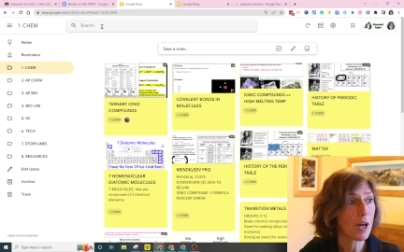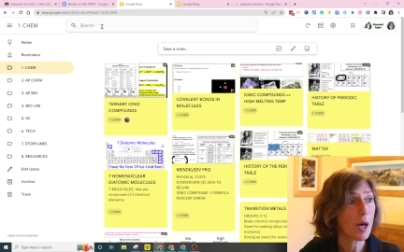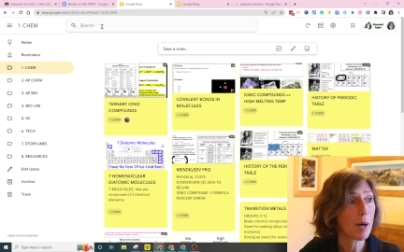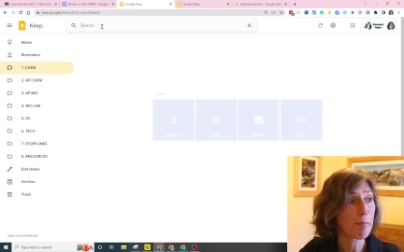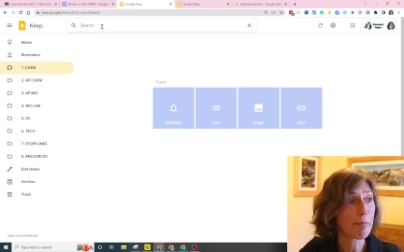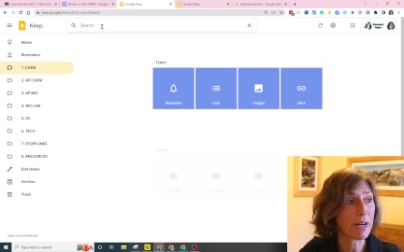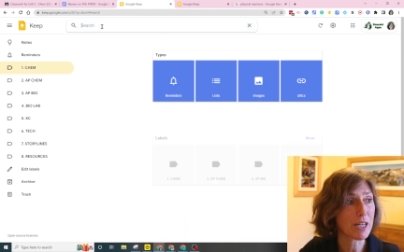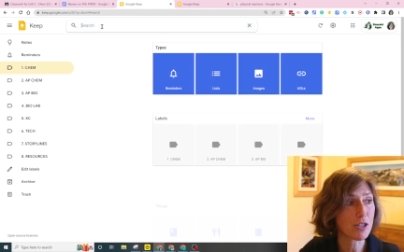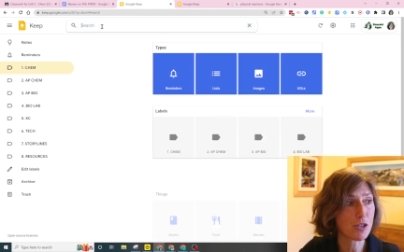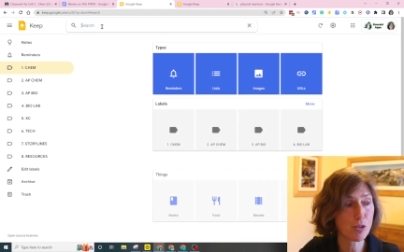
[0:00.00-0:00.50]

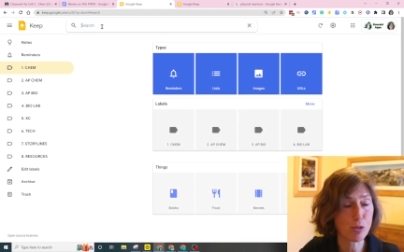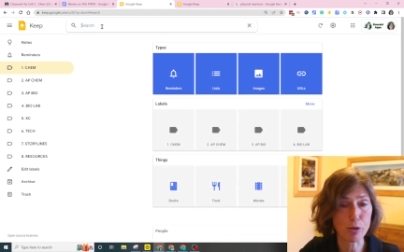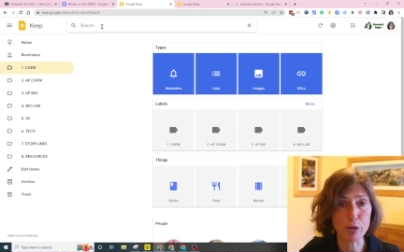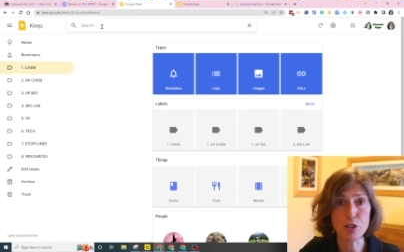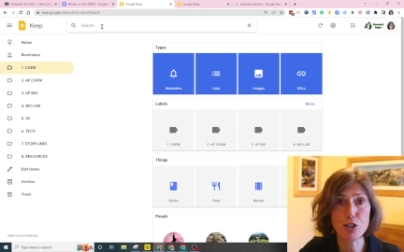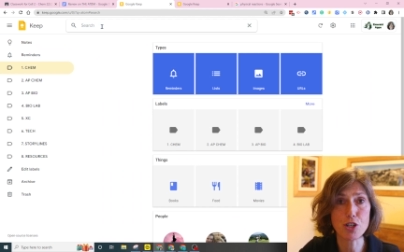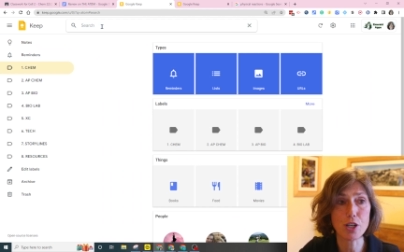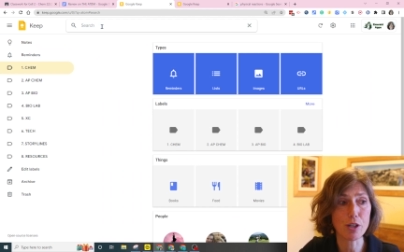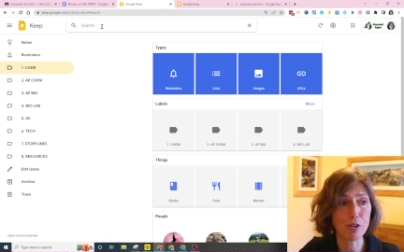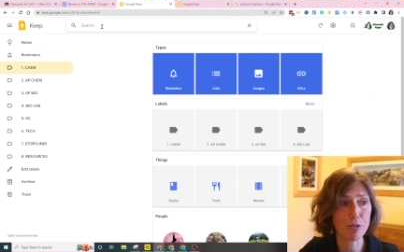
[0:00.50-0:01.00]
by
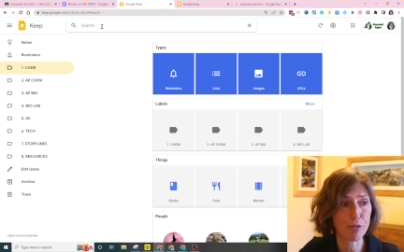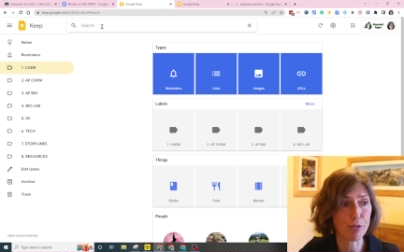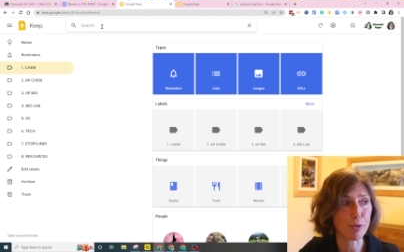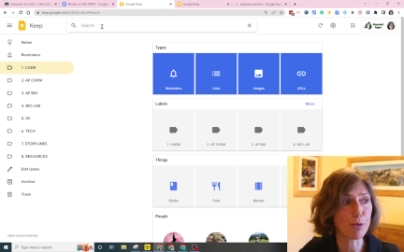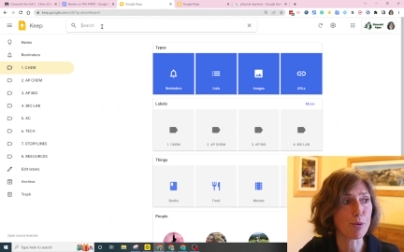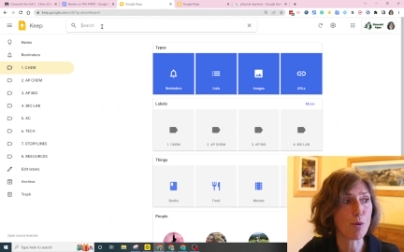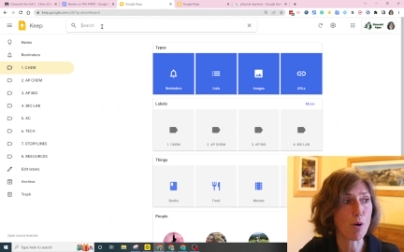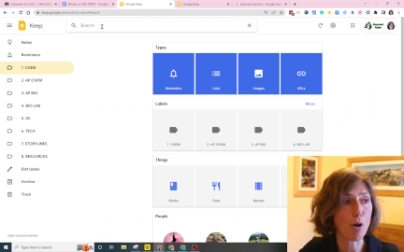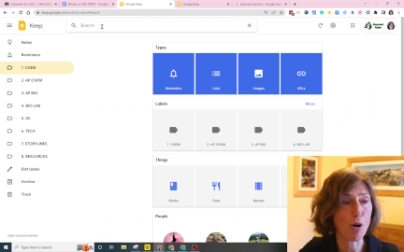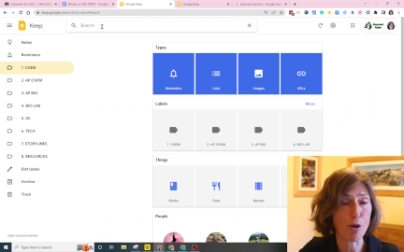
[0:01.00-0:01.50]
searching
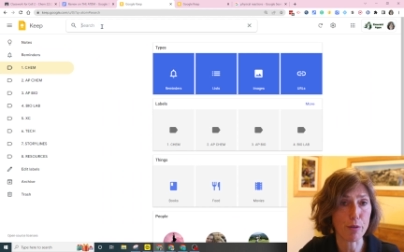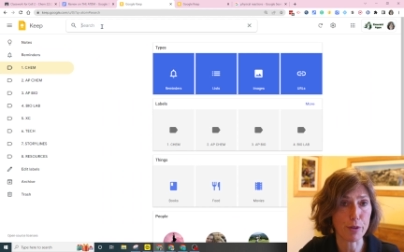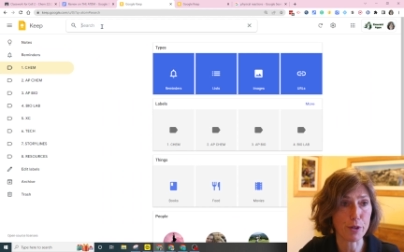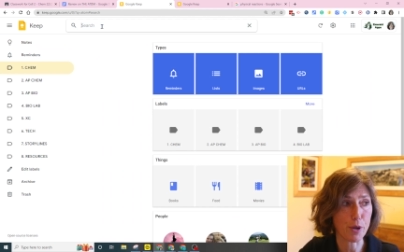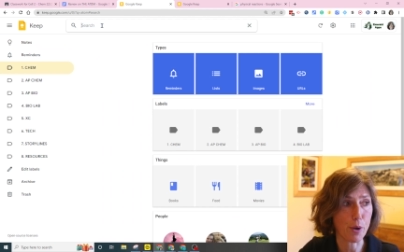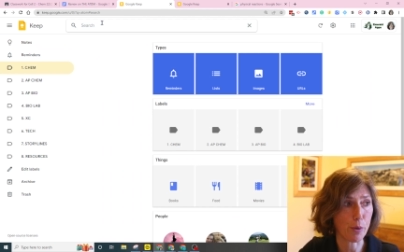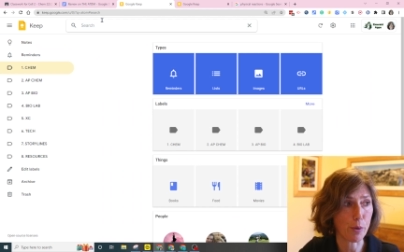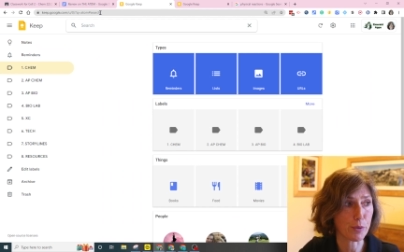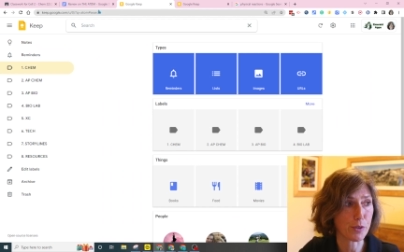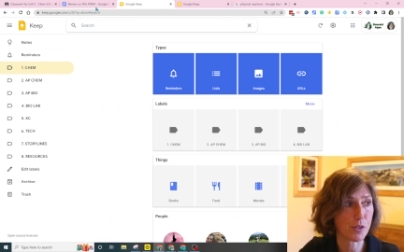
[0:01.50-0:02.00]
through all the
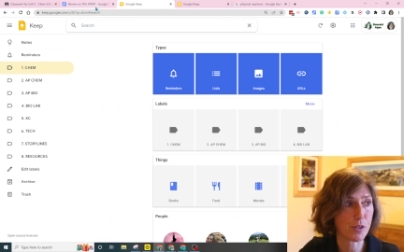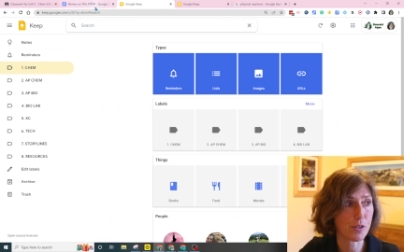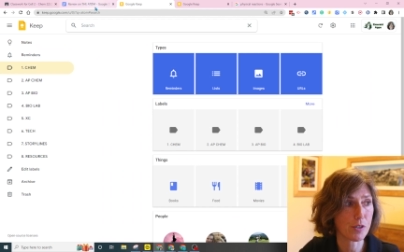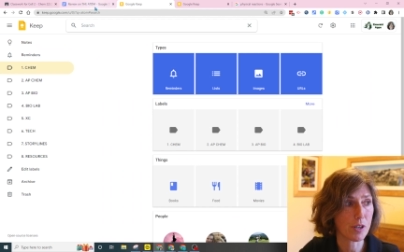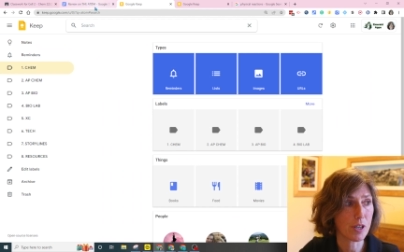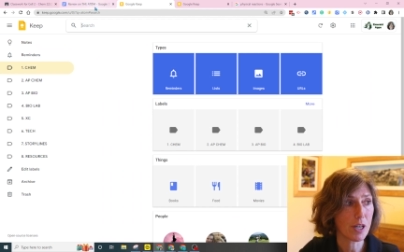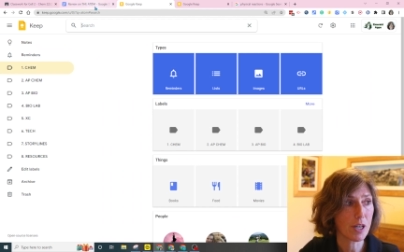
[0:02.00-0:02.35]
notes.